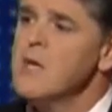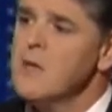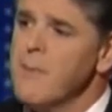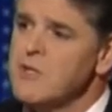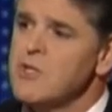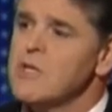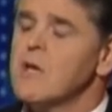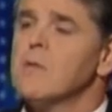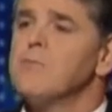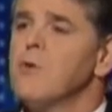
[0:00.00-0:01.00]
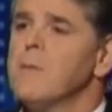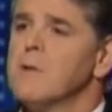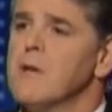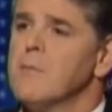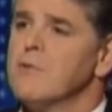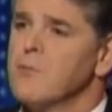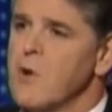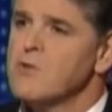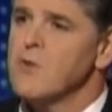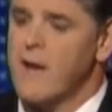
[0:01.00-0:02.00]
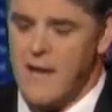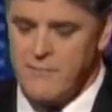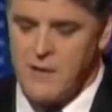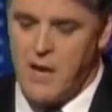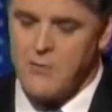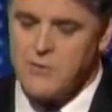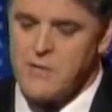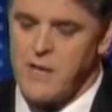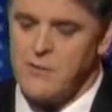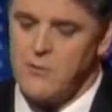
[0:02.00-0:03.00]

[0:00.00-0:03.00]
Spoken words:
You mentioned the unemployment numbers. We also have Congress now